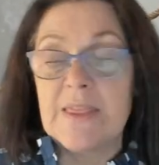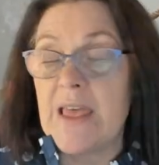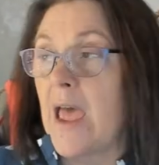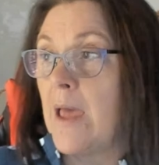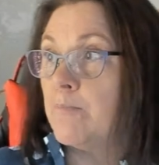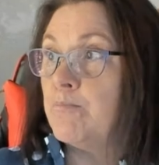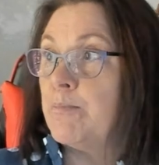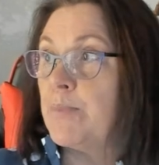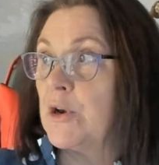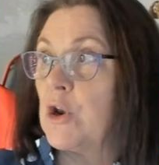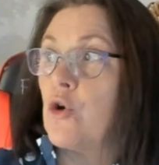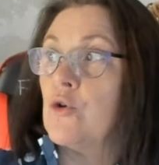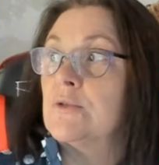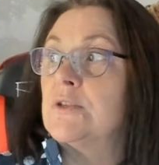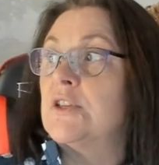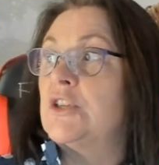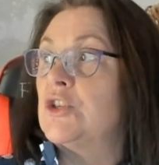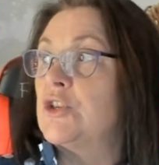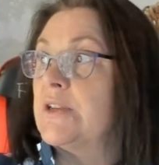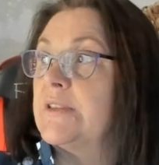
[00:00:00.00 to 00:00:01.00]
that
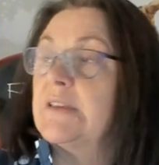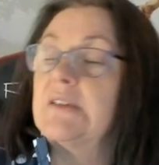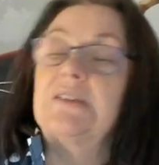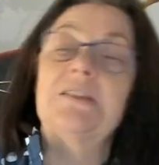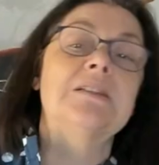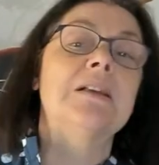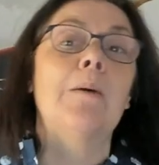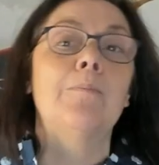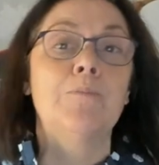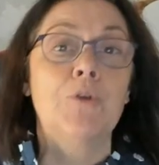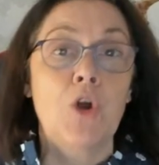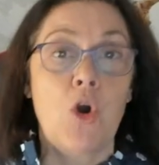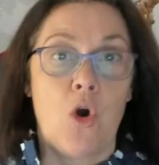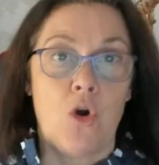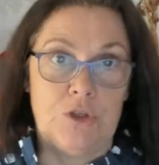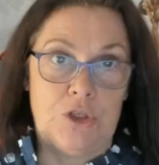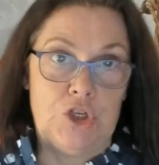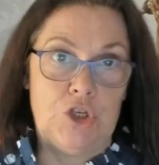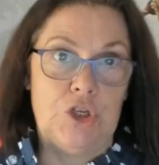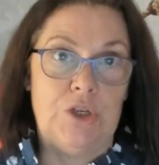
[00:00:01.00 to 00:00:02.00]
belongs to the
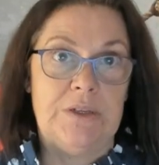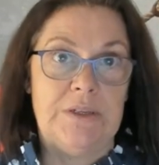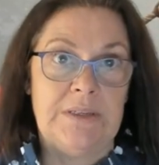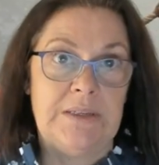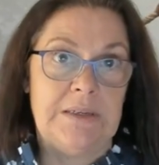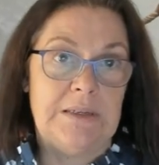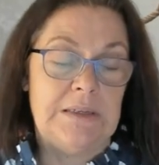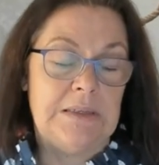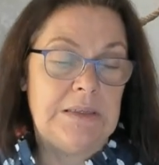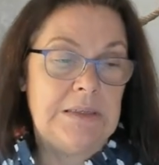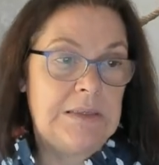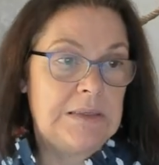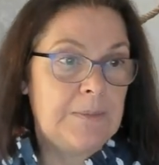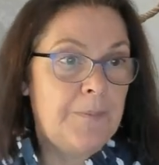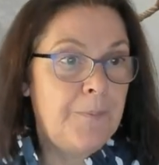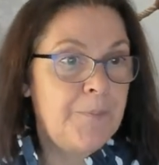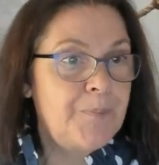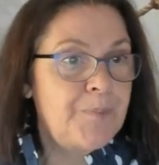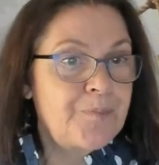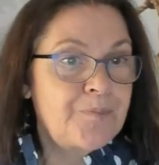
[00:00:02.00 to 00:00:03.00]

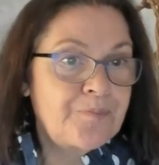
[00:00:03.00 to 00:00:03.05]
subconsciousness.